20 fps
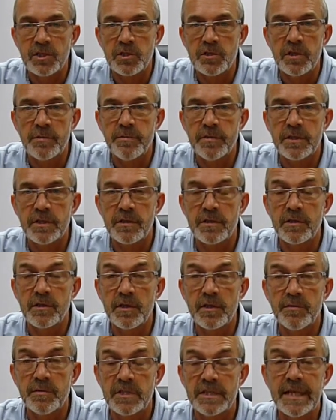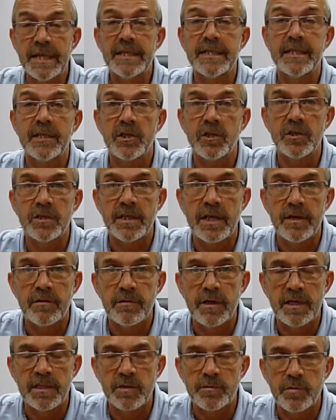strip is a thermostatic cutout
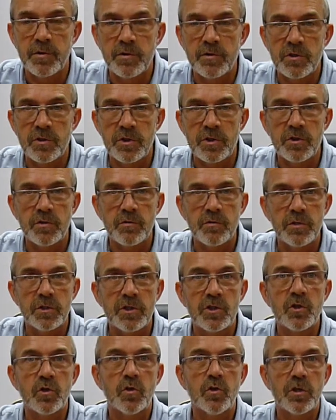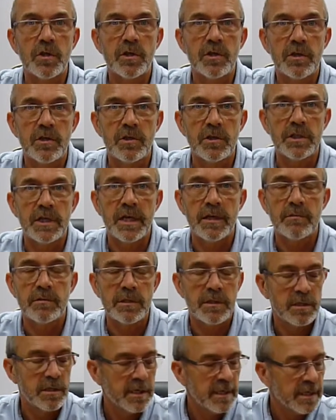as opposed to a torque cutout.